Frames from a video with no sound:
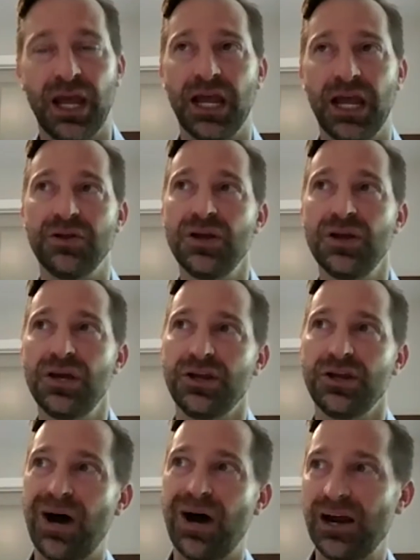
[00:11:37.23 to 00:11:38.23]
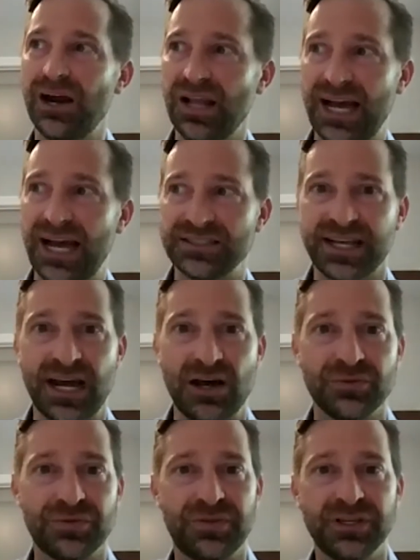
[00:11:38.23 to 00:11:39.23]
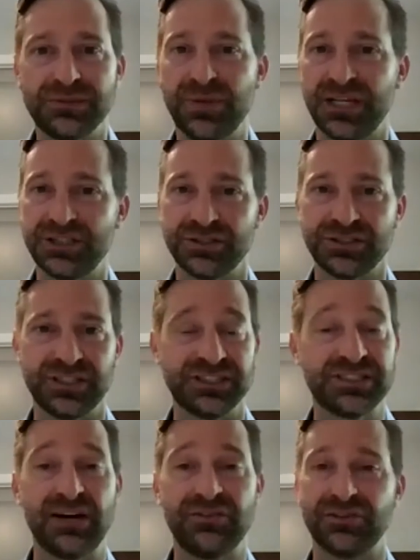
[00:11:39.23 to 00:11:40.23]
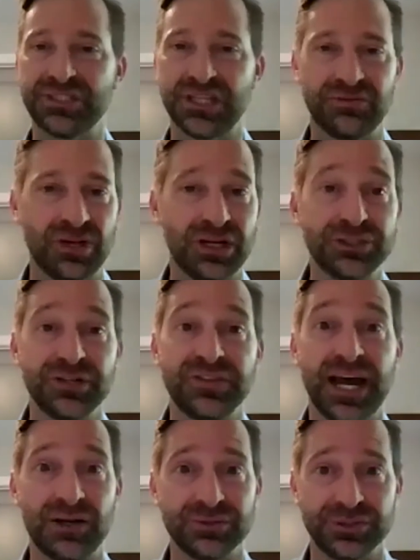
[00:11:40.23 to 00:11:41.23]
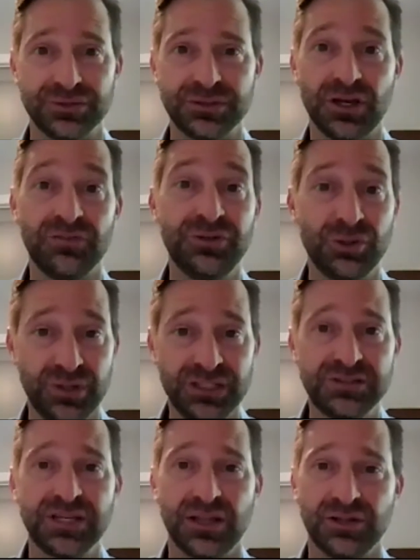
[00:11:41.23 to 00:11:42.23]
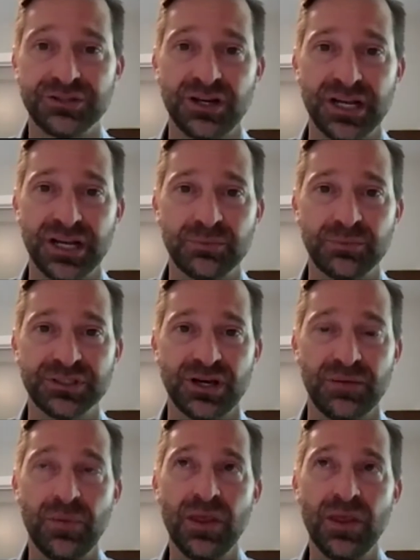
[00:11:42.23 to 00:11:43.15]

And by our last count, this measures in the several hundred thousands of unique sellers on Amazon.